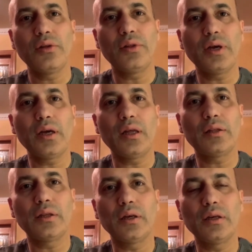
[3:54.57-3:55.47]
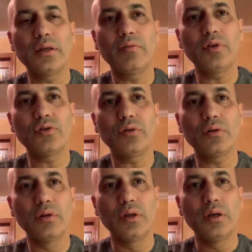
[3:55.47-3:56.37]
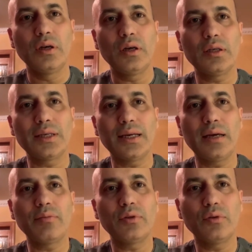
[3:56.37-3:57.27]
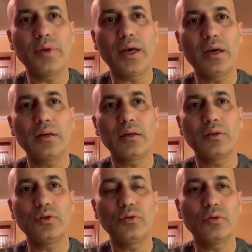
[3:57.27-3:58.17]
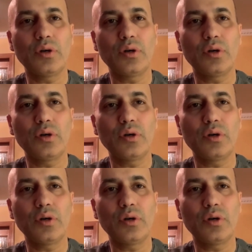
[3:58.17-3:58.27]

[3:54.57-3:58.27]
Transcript: that an individual is unable to make due to